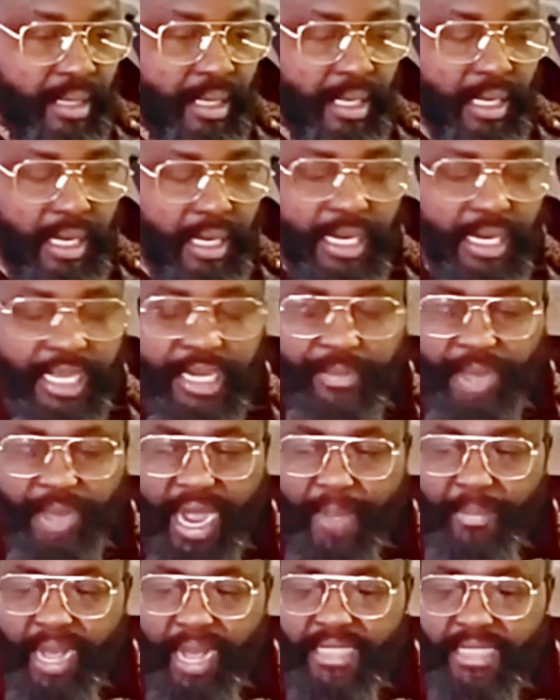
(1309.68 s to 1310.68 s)
led
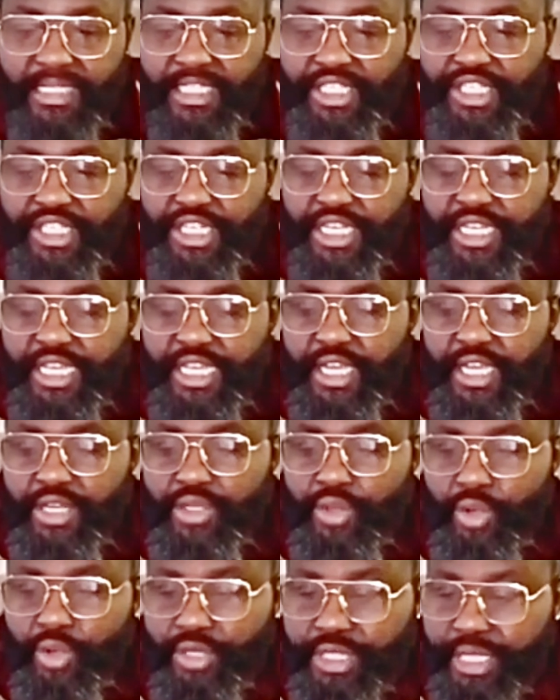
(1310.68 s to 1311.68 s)
by Mazi
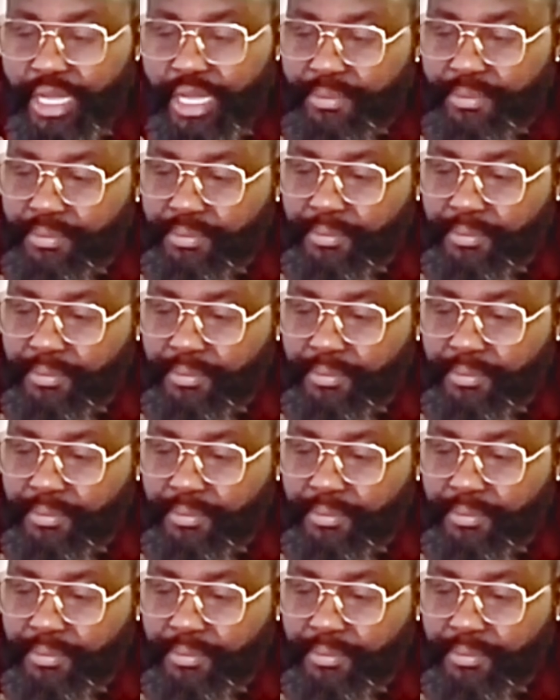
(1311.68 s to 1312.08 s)
Chike, Dozim,